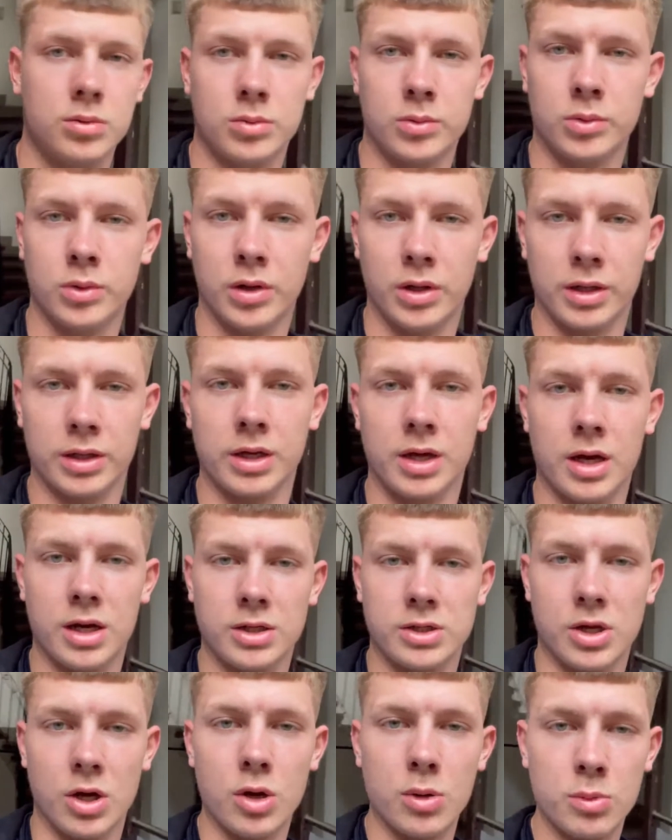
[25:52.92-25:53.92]
Well then
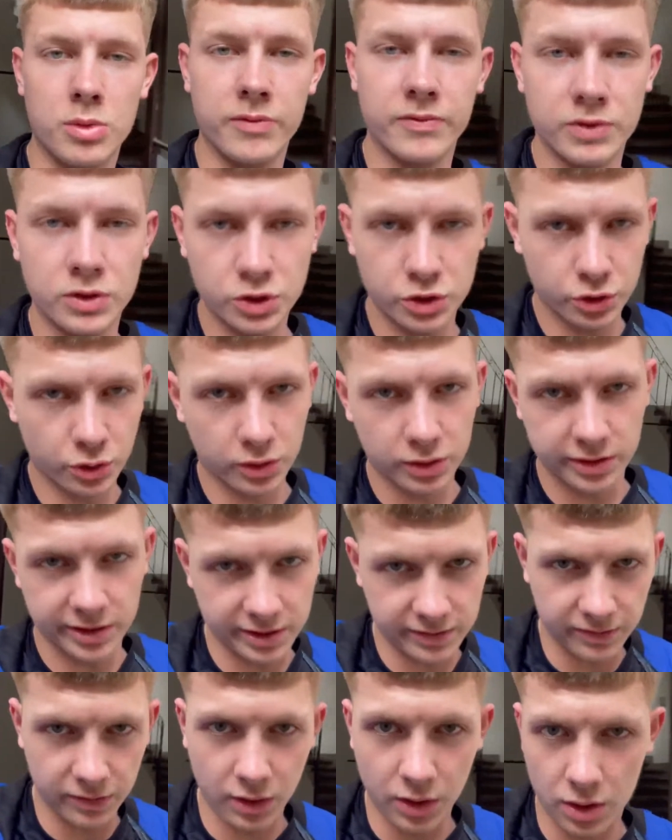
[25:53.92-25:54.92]
guys, I hope you've enjoyed this
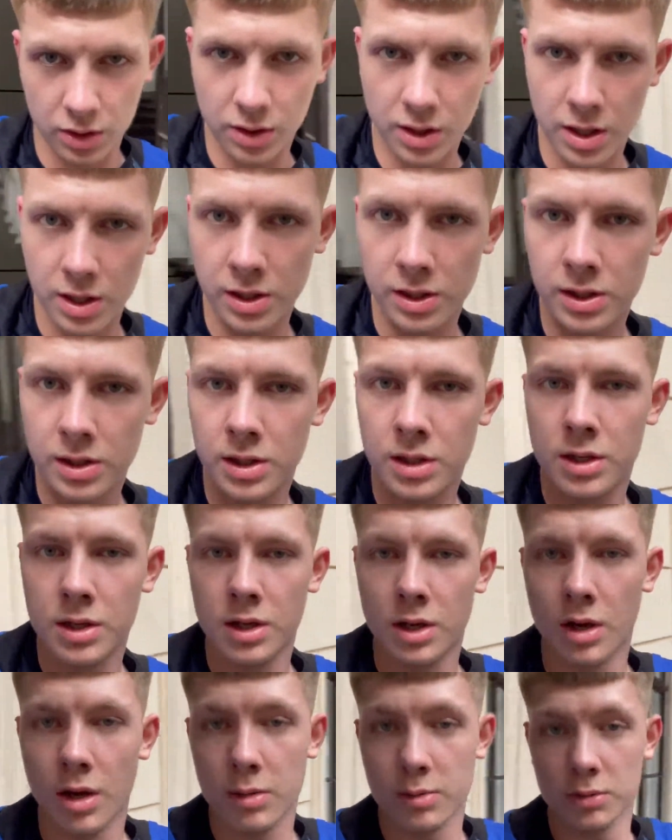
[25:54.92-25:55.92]
vlog.
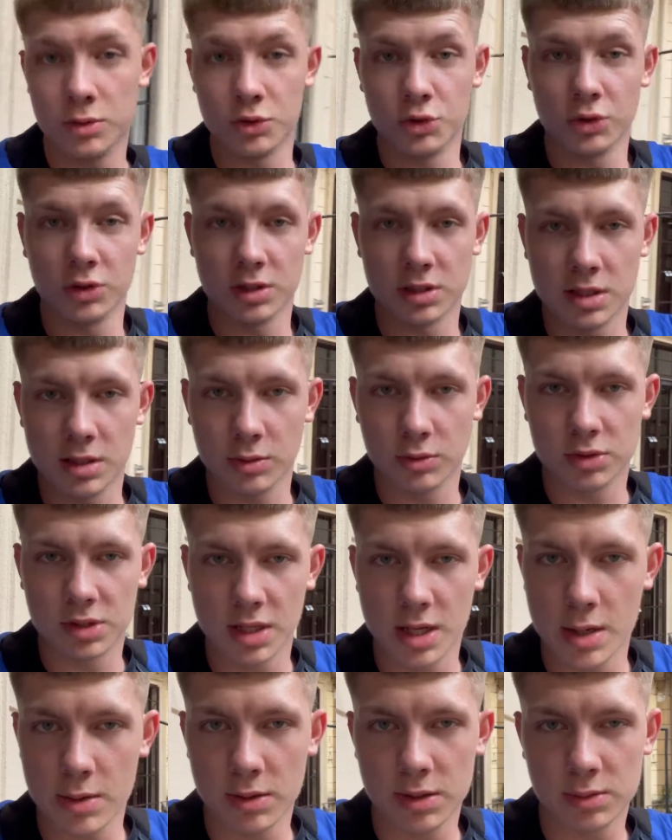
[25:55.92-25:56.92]
Hope you've enjoyed this little
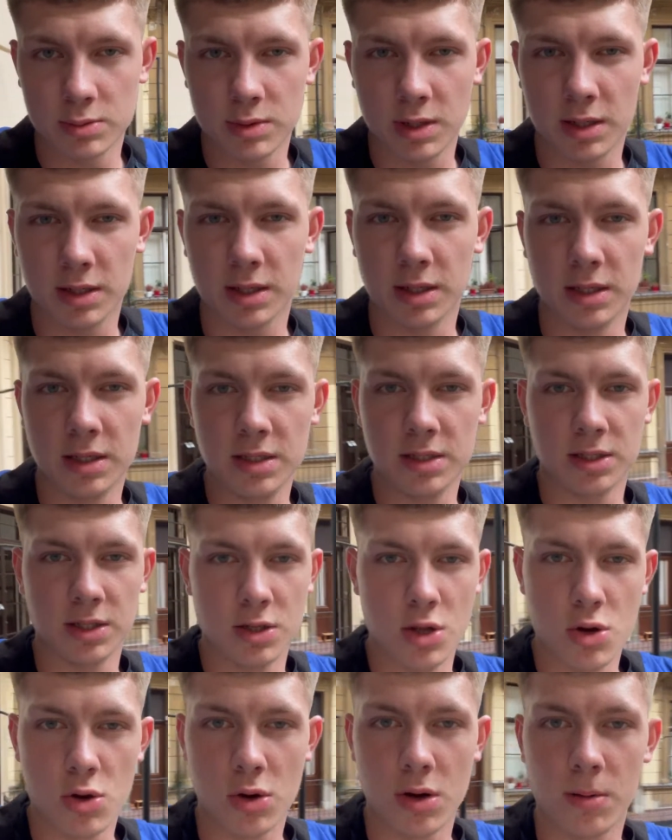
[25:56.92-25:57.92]
series we've done in Eastern
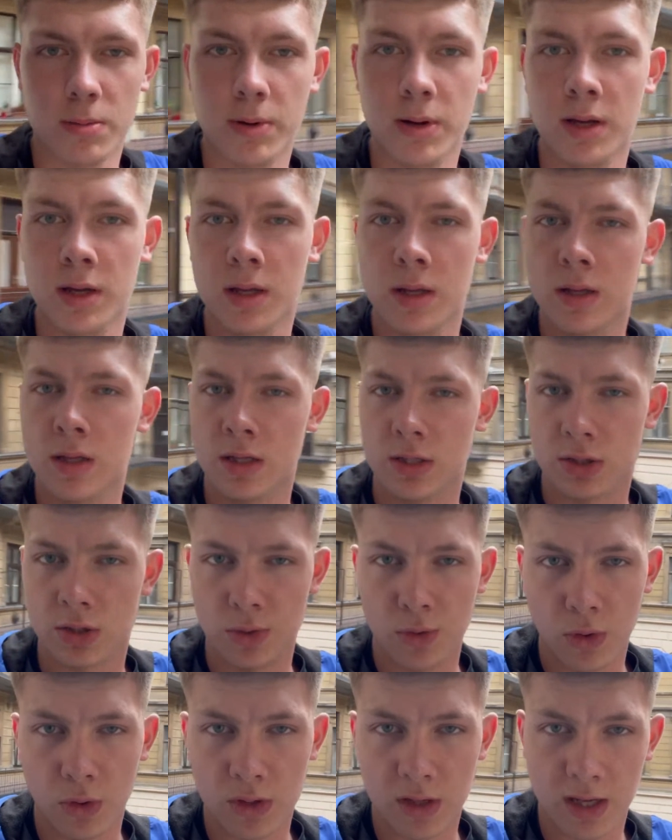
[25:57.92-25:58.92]
Europe. It's
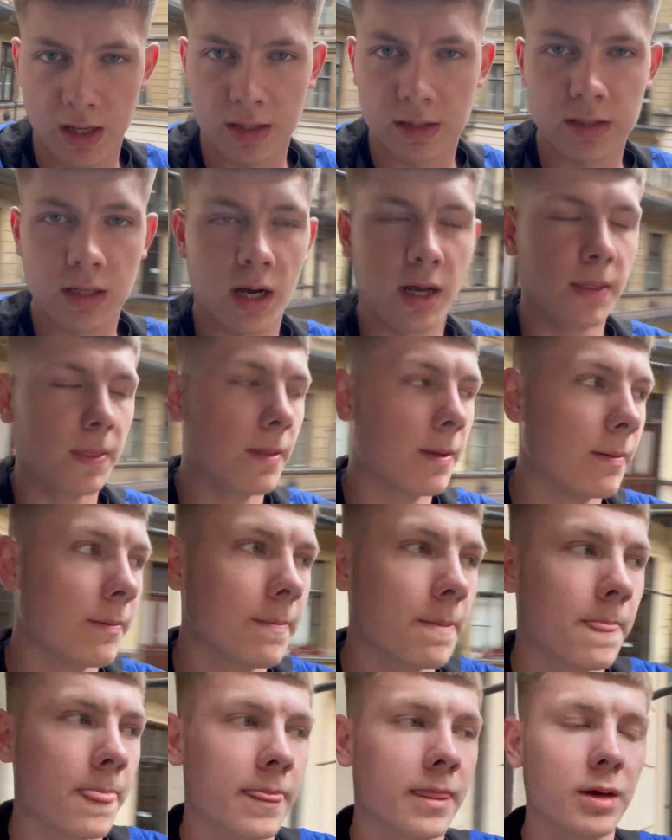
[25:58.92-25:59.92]
not yet done.
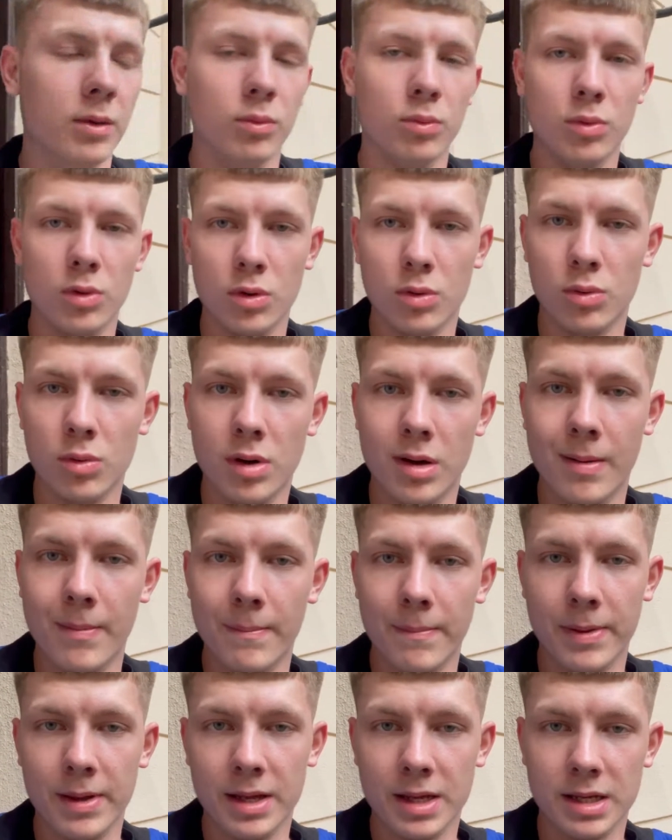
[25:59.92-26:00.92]
There will
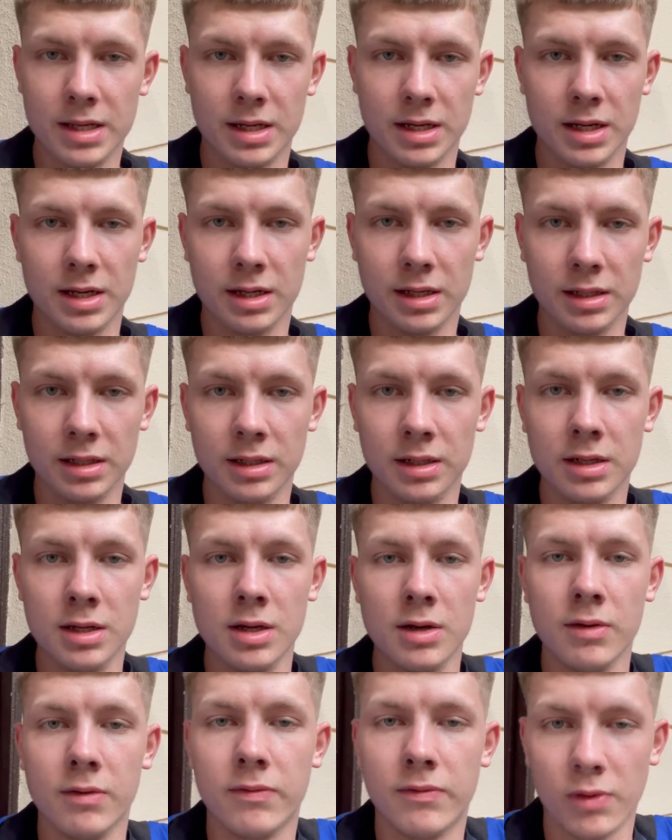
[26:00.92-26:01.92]
be a
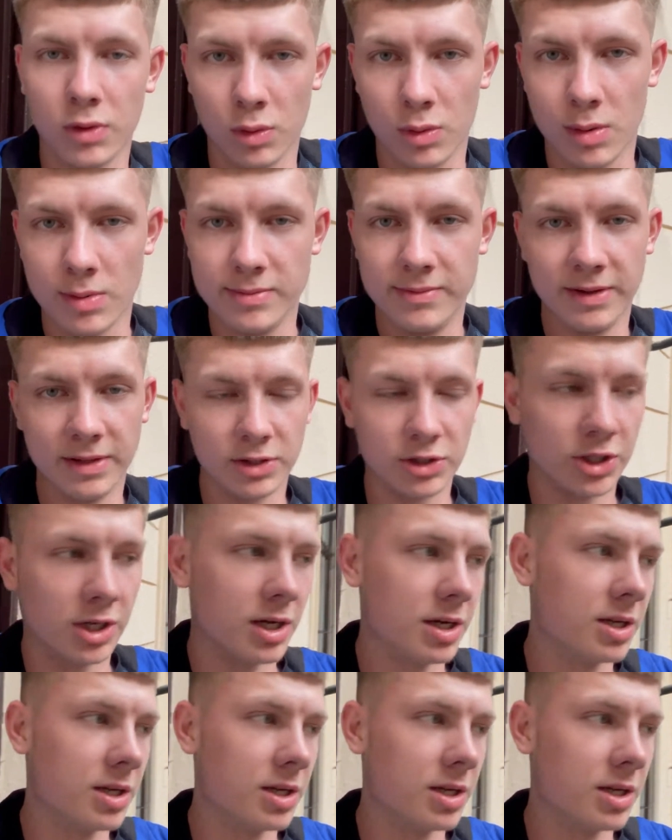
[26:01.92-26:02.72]
follow-up adventure